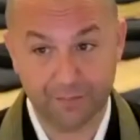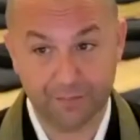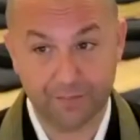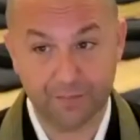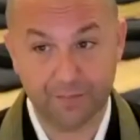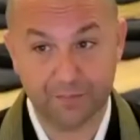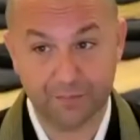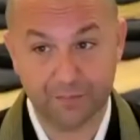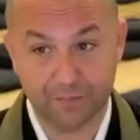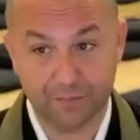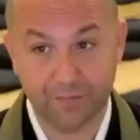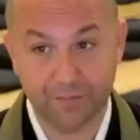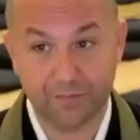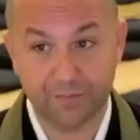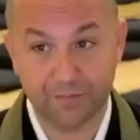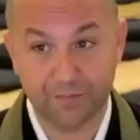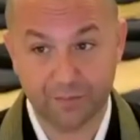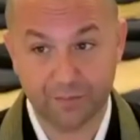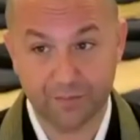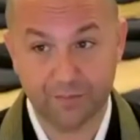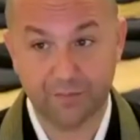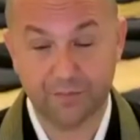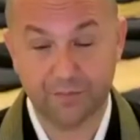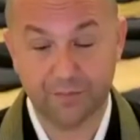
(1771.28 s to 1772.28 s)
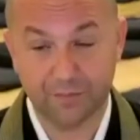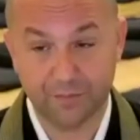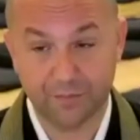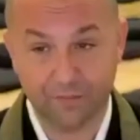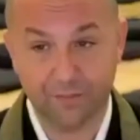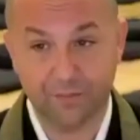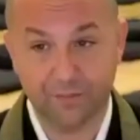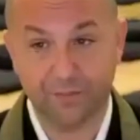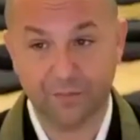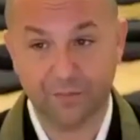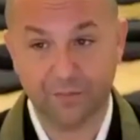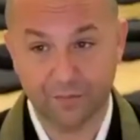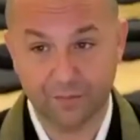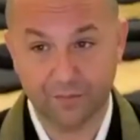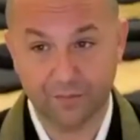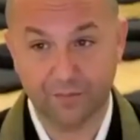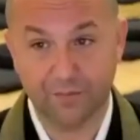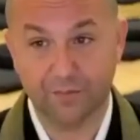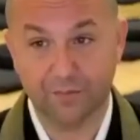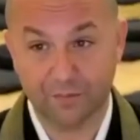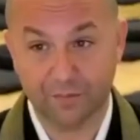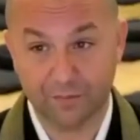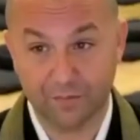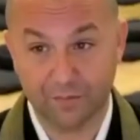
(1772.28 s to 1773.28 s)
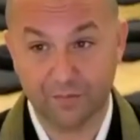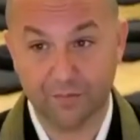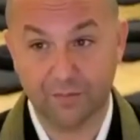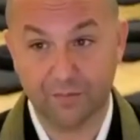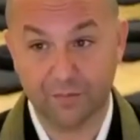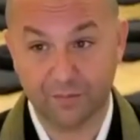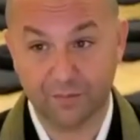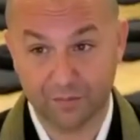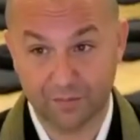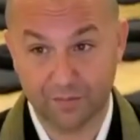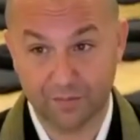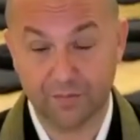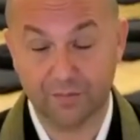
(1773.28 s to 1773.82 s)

It's not a week or 2 weeks.